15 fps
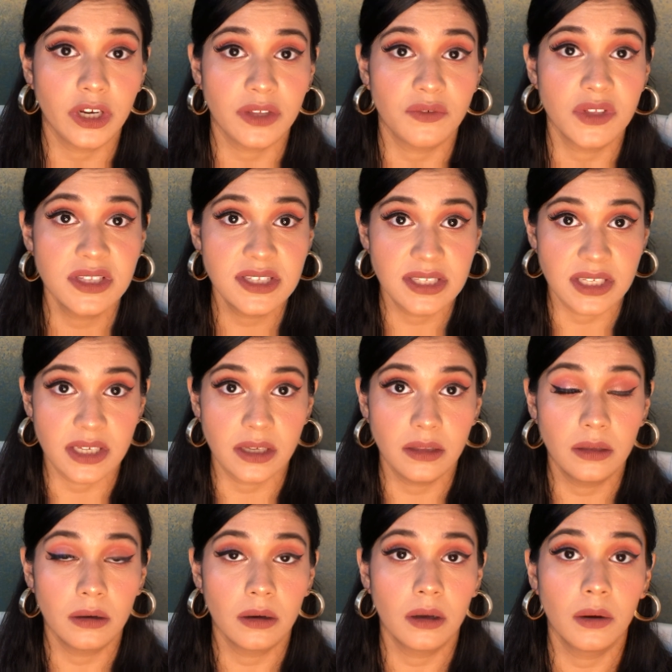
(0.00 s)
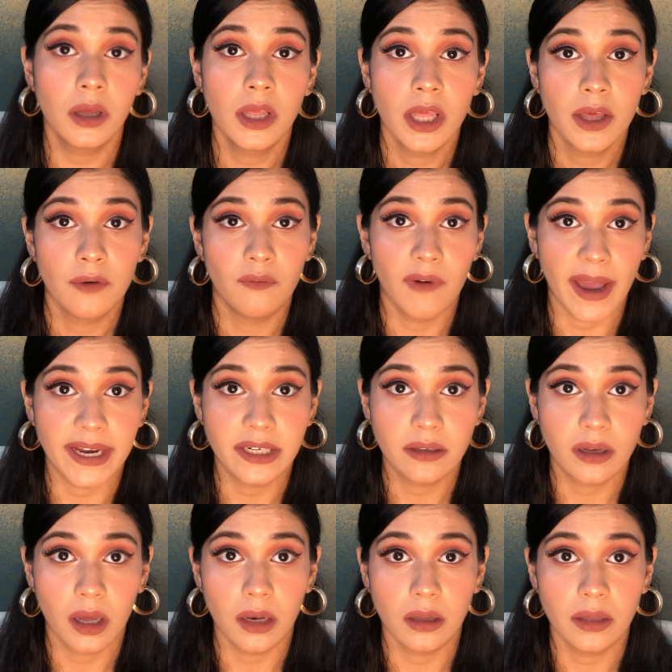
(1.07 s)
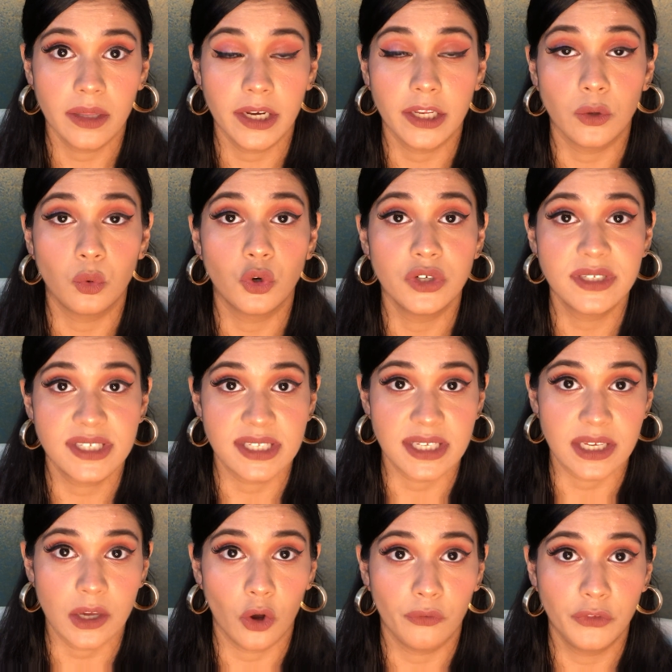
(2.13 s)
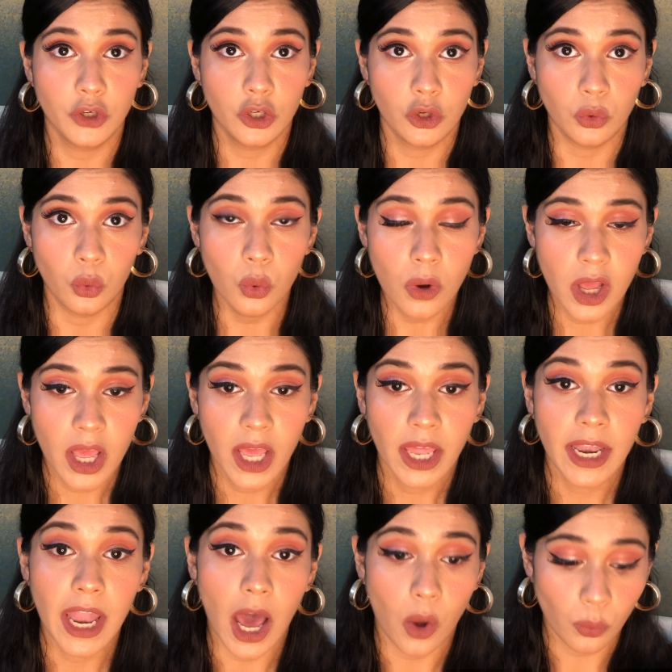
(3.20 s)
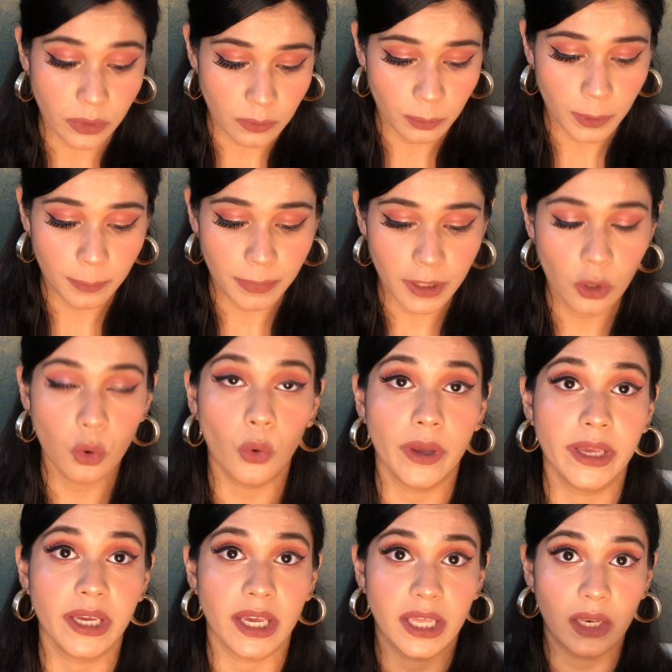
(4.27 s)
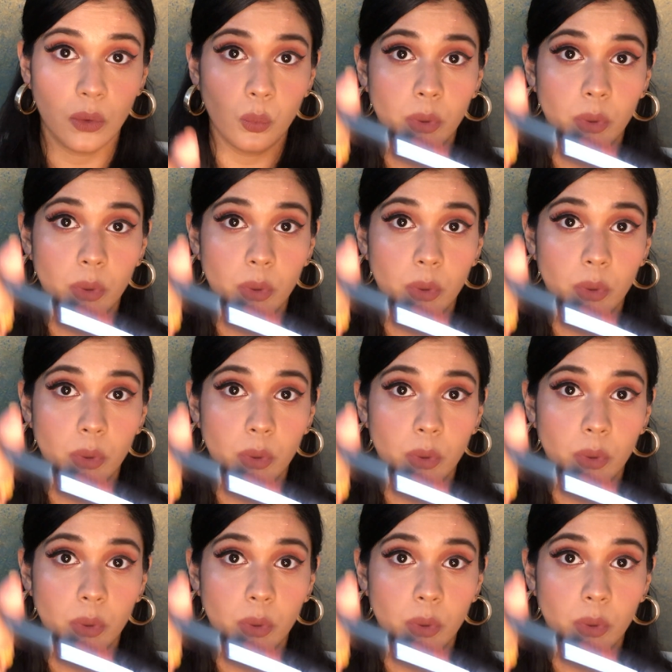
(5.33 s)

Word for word: even see the white color that you could see of the glue. Now we would be going in